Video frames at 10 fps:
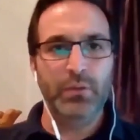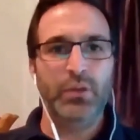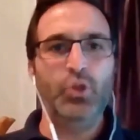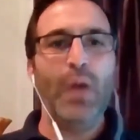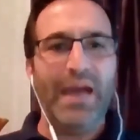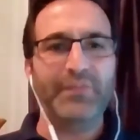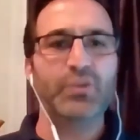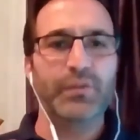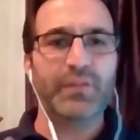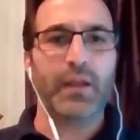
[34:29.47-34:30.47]
you have
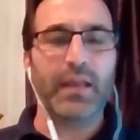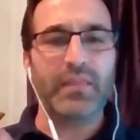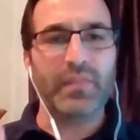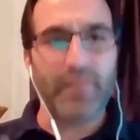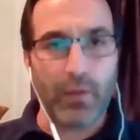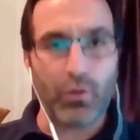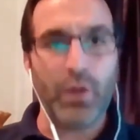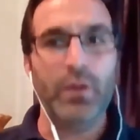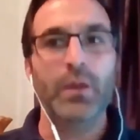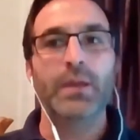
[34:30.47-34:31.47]
to have done a thorough
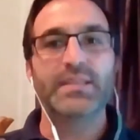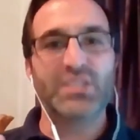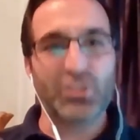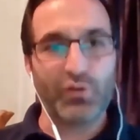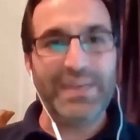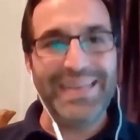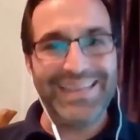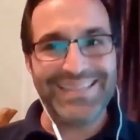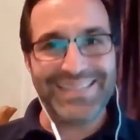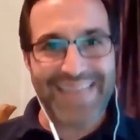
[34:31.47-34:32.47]

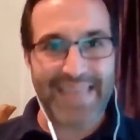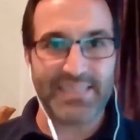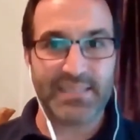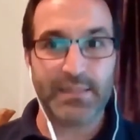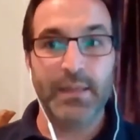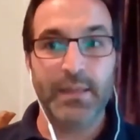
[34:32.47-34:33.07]
screening test.